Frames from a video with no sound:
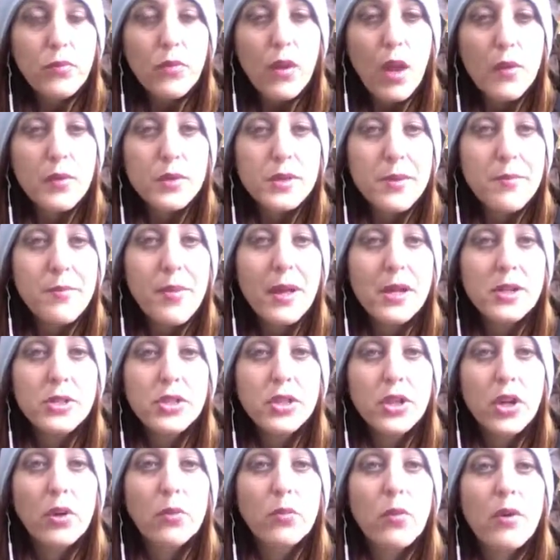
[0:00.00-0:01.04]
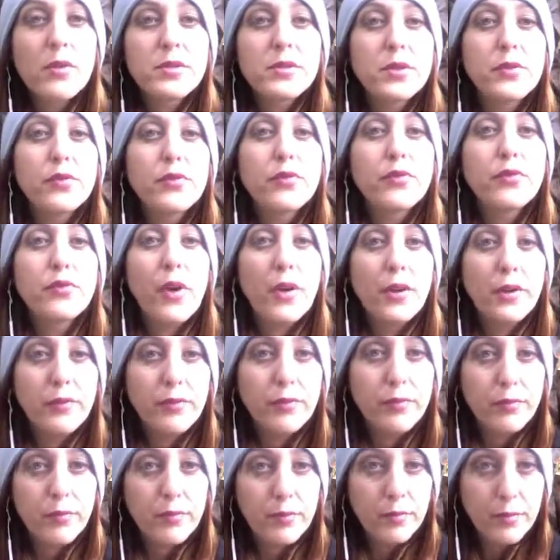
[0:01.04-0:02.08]
I was embellishing on what was in front of
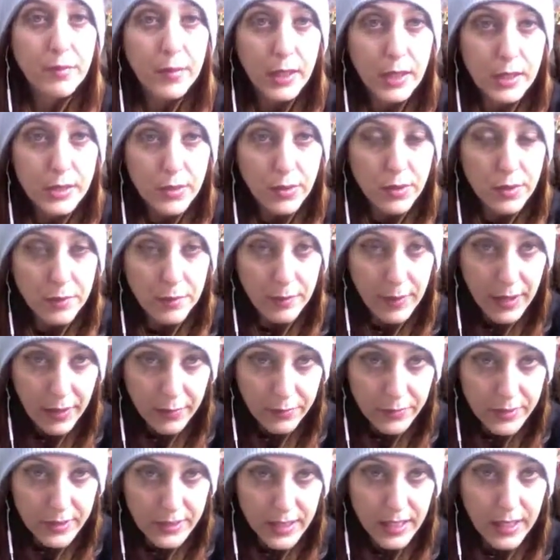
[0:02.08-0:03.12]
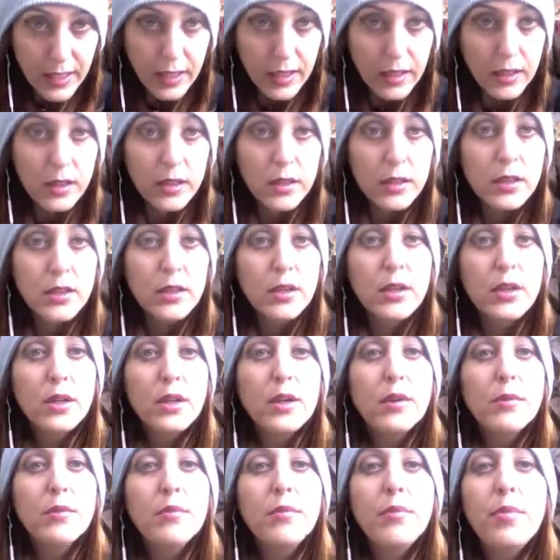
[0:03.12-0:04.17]
me. So the man was there,
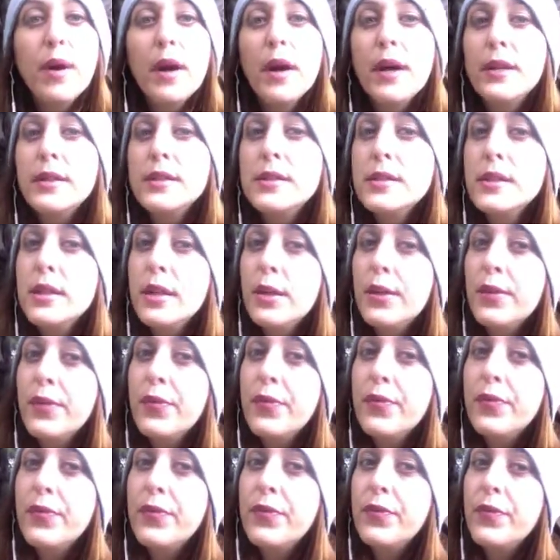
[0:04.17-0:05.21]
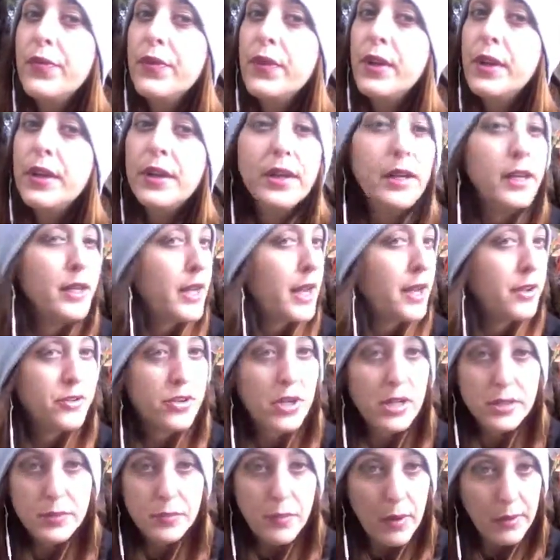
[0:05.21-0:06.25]
but Indian
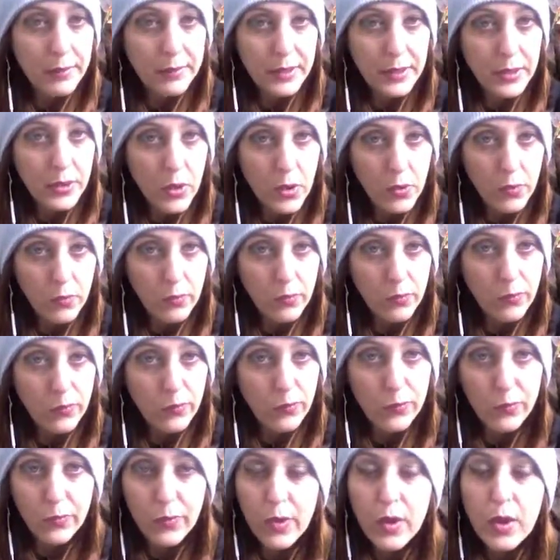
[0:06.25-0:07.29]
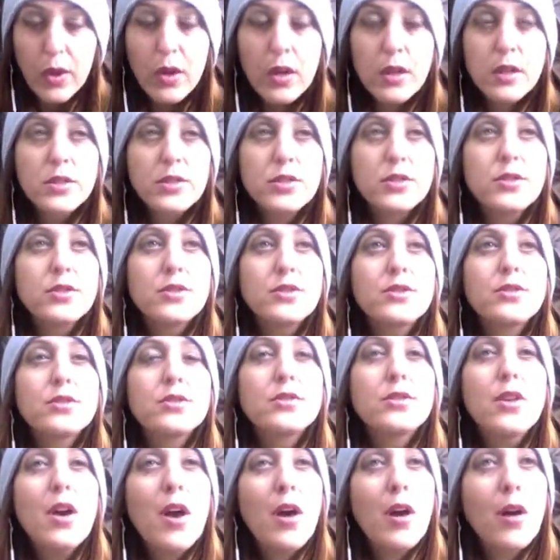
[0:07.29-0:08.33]
headdress, probably no.
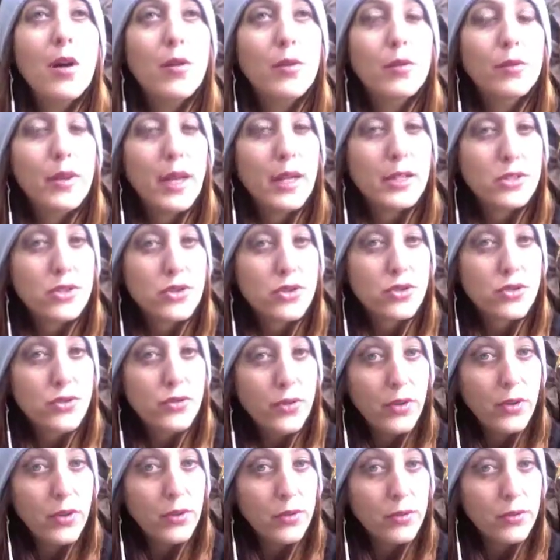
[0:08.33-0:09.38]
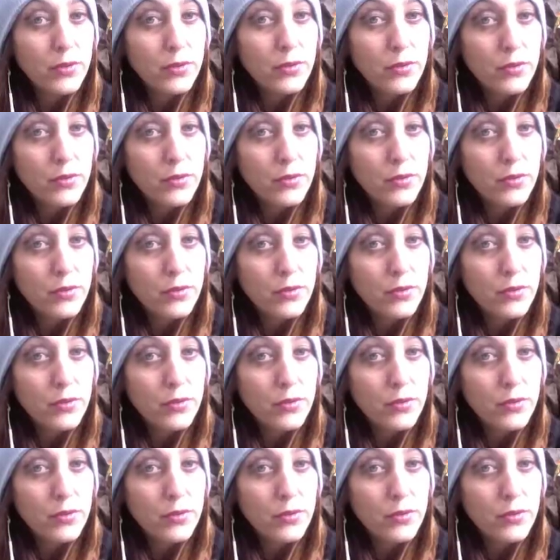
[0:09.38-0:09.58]
So that's true.